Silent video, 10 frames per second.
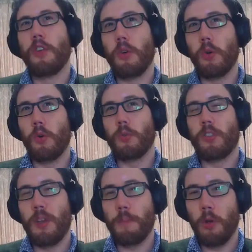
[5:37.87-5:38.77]
to
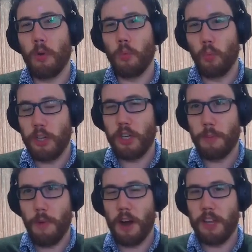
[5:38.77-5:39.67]
simple
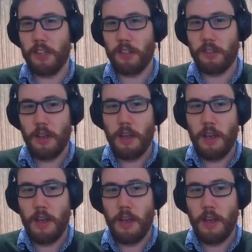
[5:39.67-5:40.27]
rigid bodies,